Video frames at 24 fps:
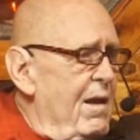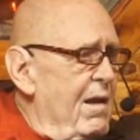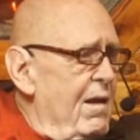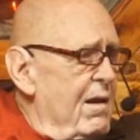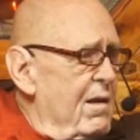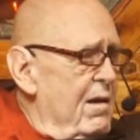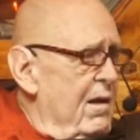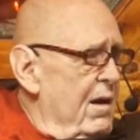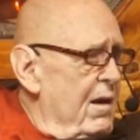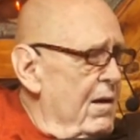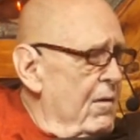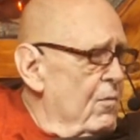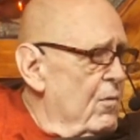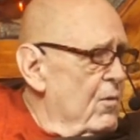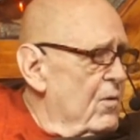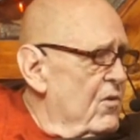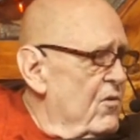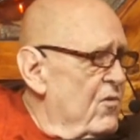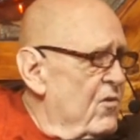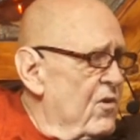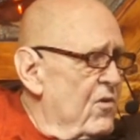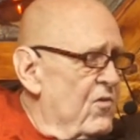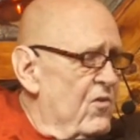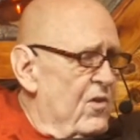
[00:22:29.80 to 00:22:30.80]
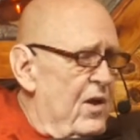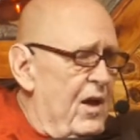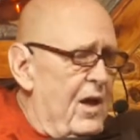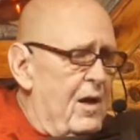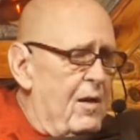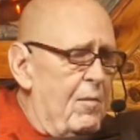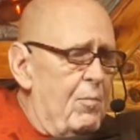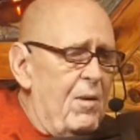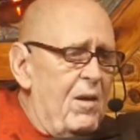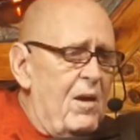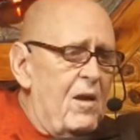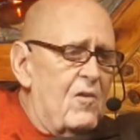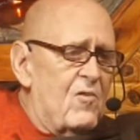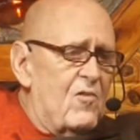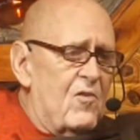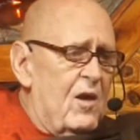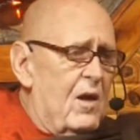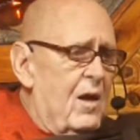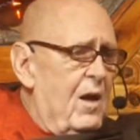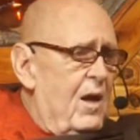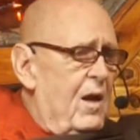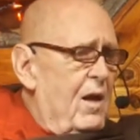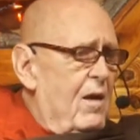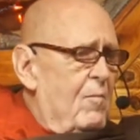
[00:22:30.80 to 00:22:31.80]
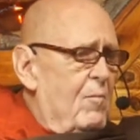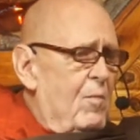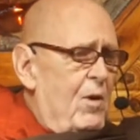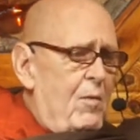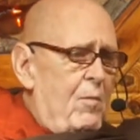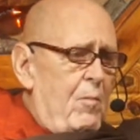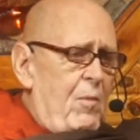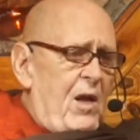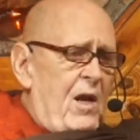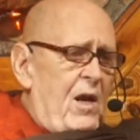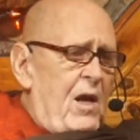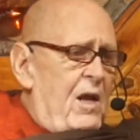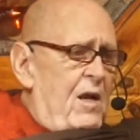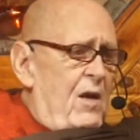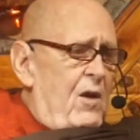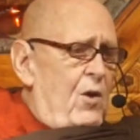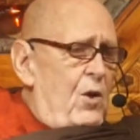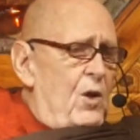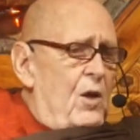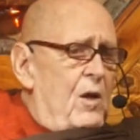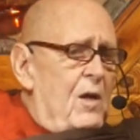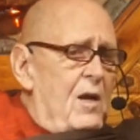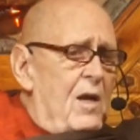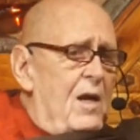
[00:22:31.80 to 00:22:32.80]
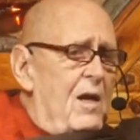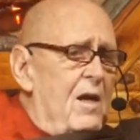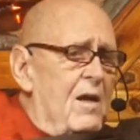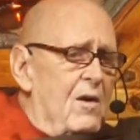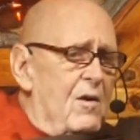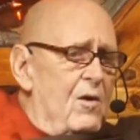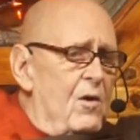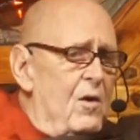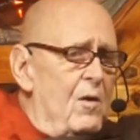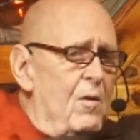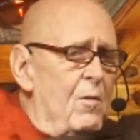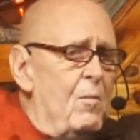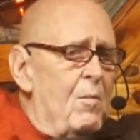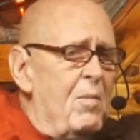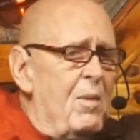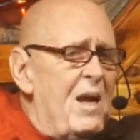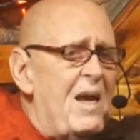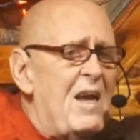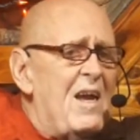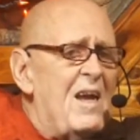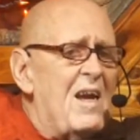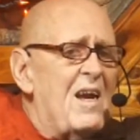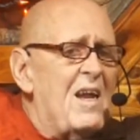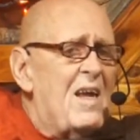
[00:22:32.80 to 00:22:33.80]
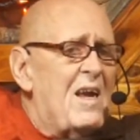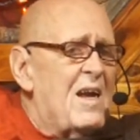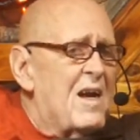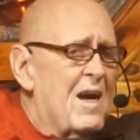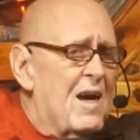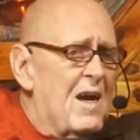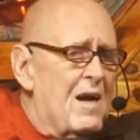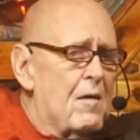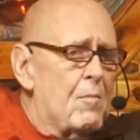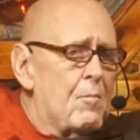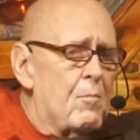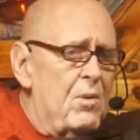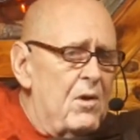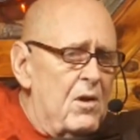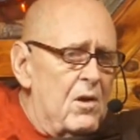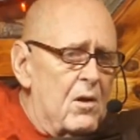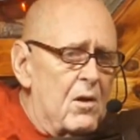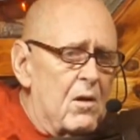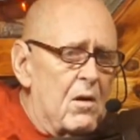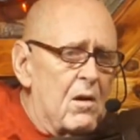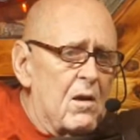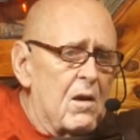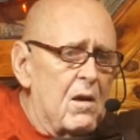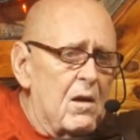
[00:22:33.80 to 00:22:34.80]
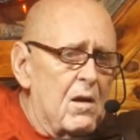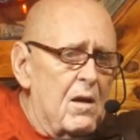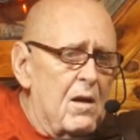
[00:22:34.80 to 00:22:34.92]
And I was just happy as a clam. I mean, I couldn't, I couldn't be any happier